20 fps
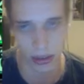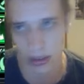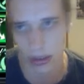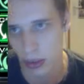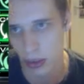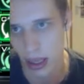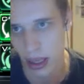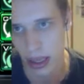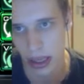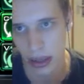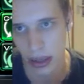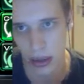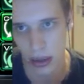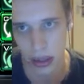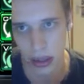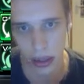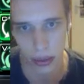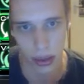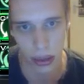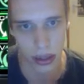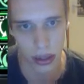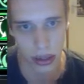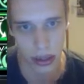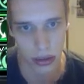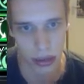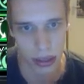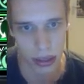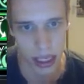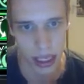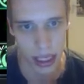20, 30 workers
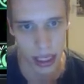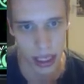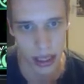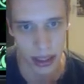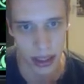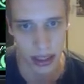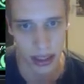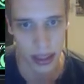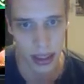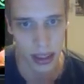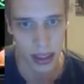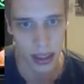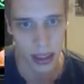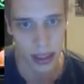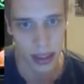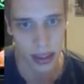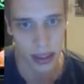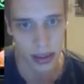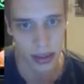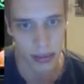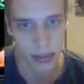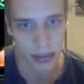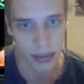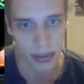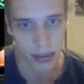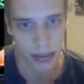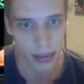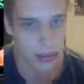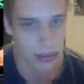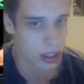remaining.
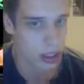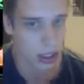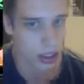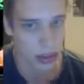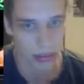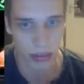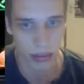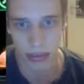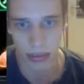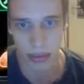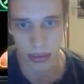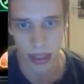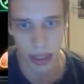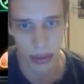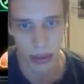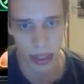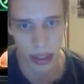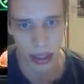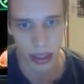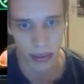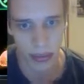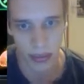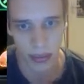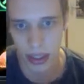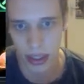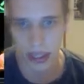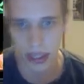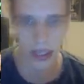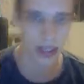So here we go. This is